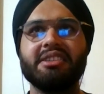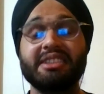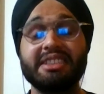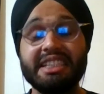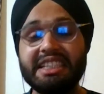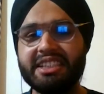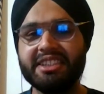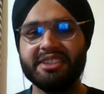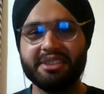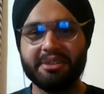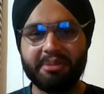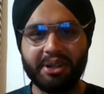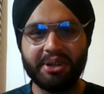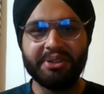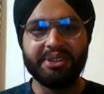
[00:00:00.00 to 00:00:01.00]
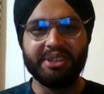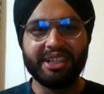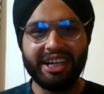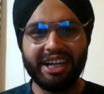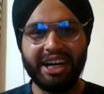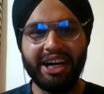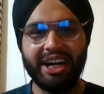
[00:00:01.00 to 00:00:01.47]
serious about
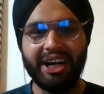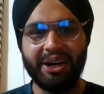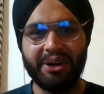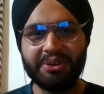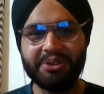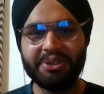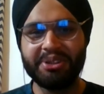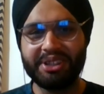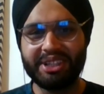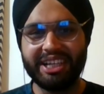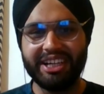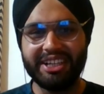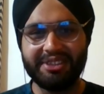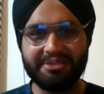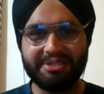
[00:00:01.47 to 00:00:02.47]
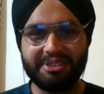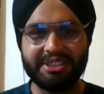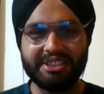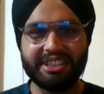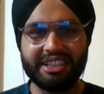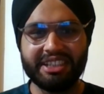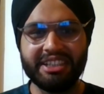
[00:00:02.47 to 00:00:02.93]
how your life
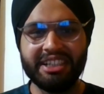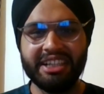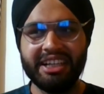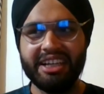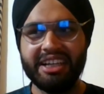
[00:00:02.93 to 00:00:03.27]
is. And